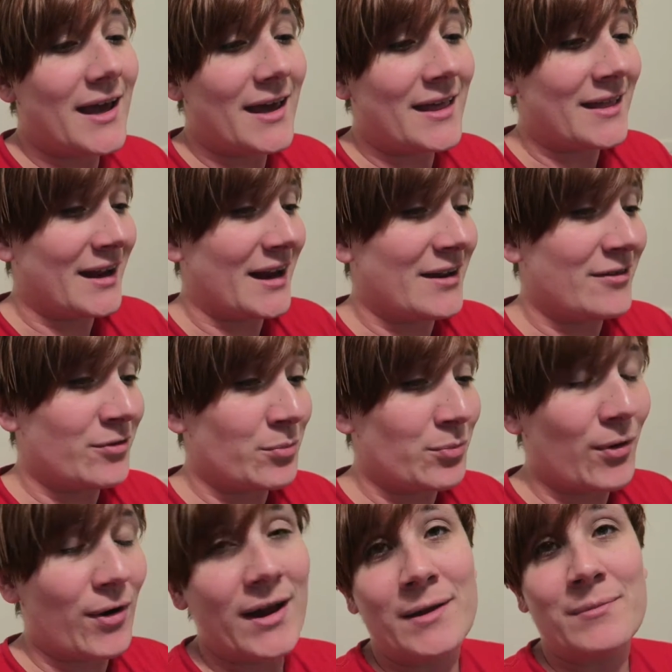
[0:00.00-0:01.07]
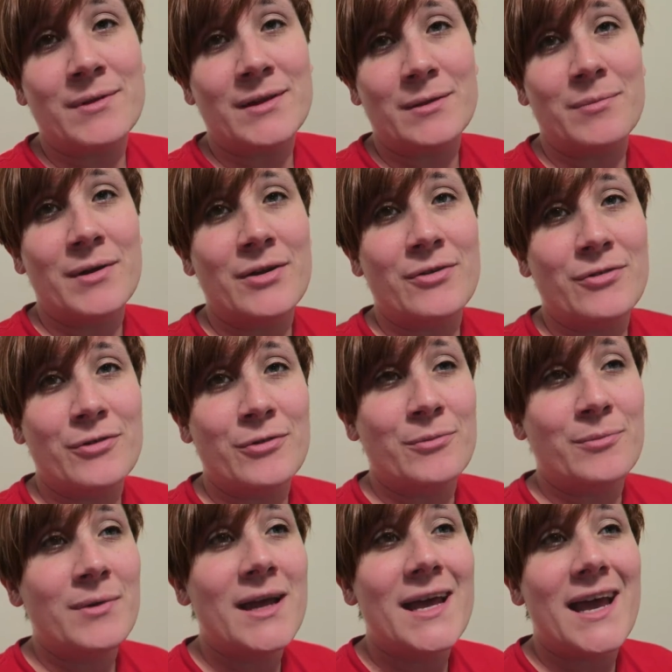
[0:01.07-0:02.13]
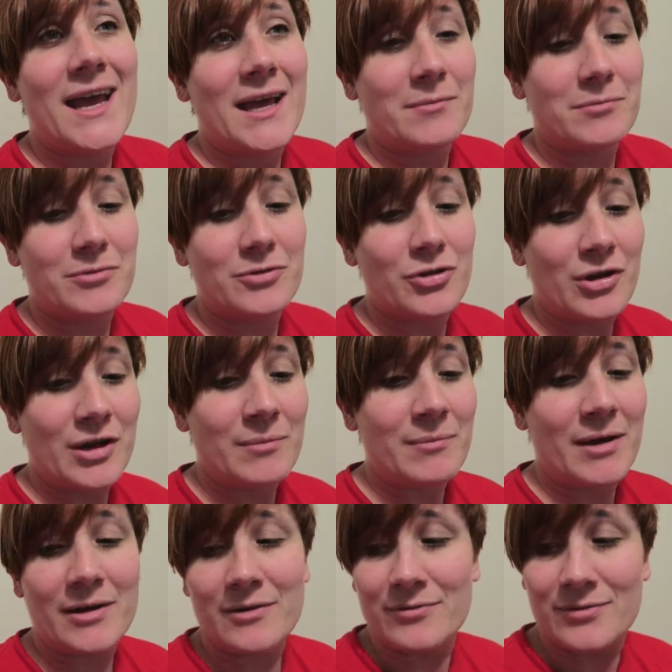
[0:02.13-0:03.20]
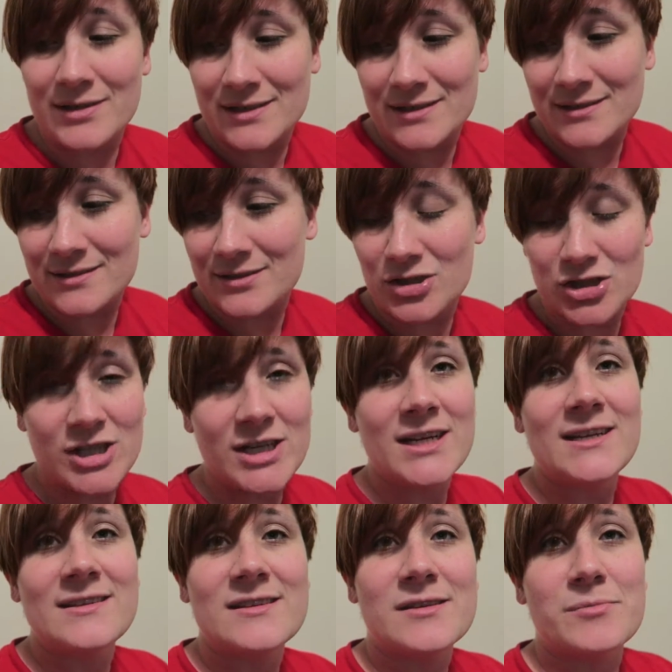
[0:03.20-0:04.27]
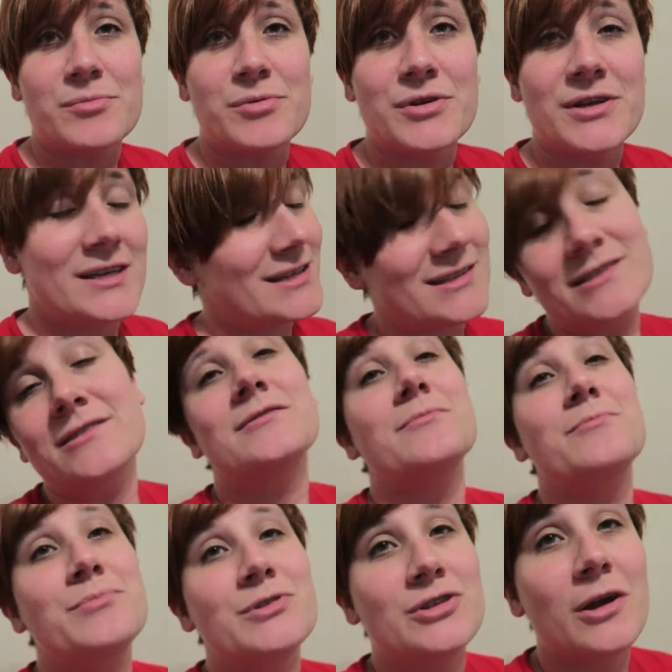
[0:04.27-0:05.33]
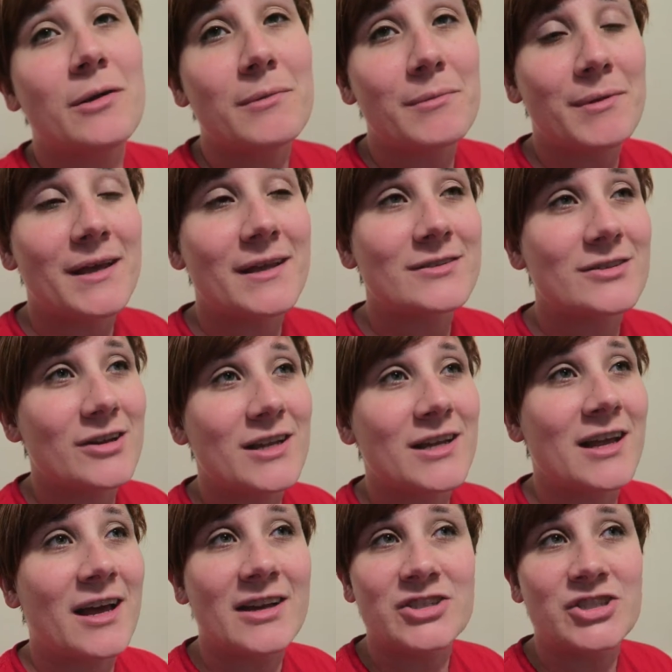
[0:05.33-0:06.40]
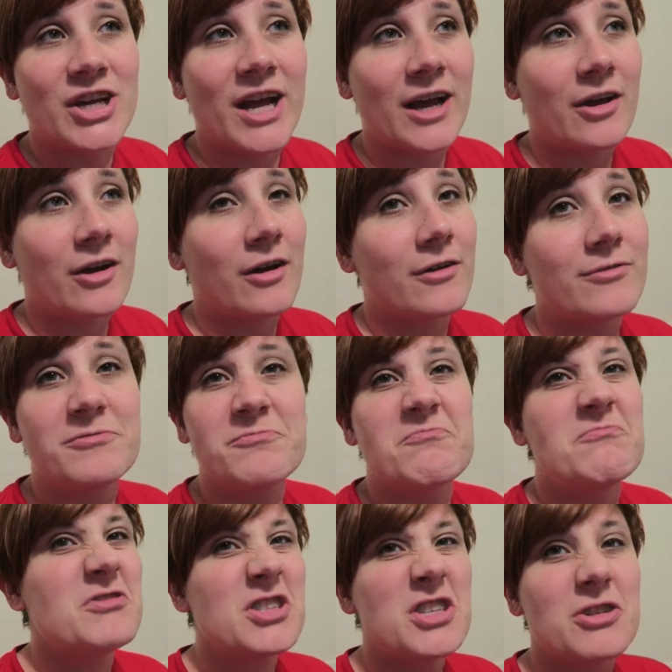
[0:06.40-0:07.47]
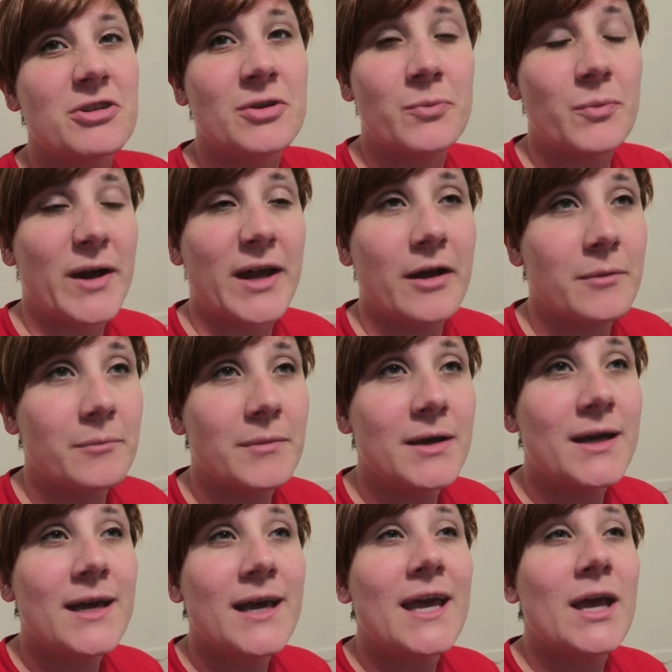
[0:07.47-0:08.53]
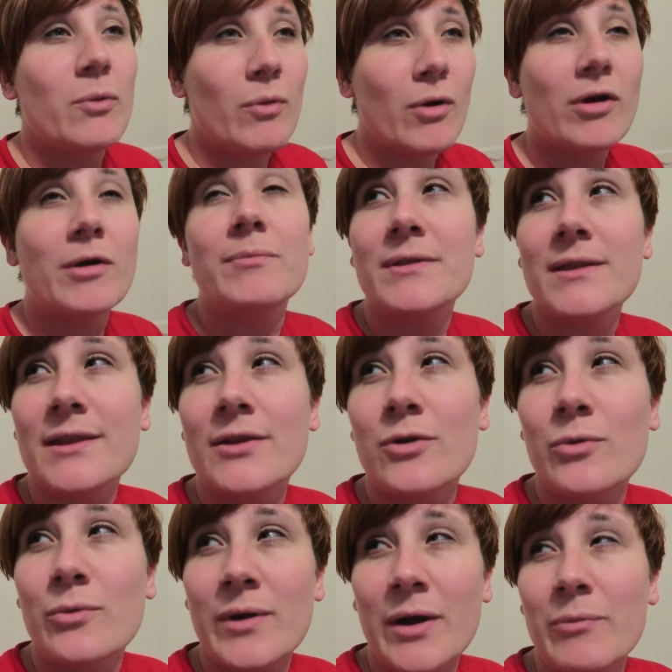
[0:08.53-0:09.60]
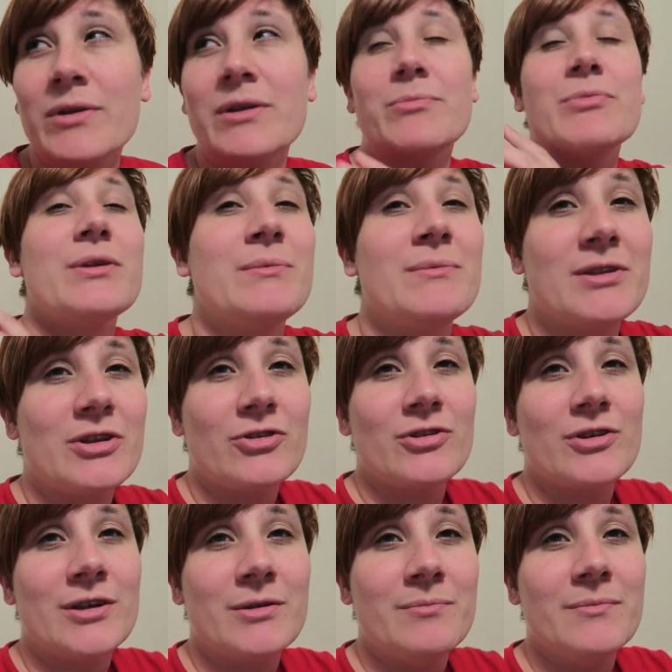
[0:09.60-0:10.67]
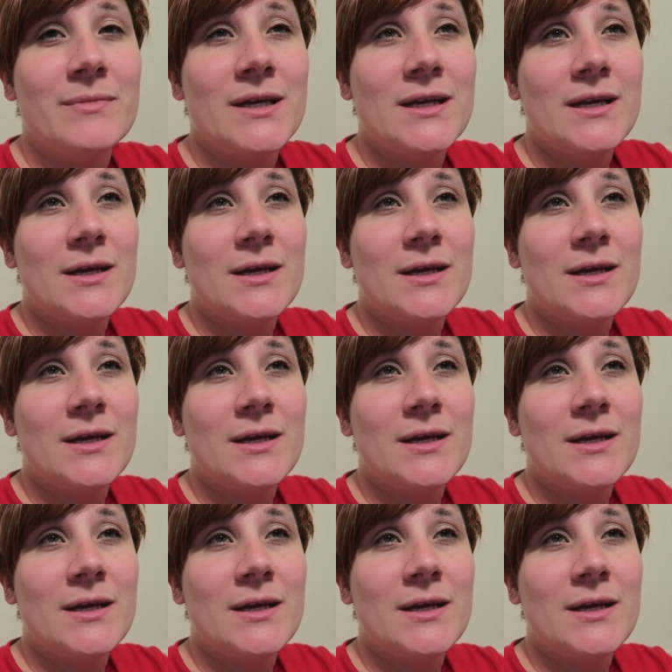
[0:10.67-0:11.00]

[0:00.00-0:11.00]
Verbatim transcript: And then I even brought him in the bedroom and took him out of his jeans and put his pajama pants on and got his jacket off. Still didn't wake up. He woke up a little when I went to put him in the crib,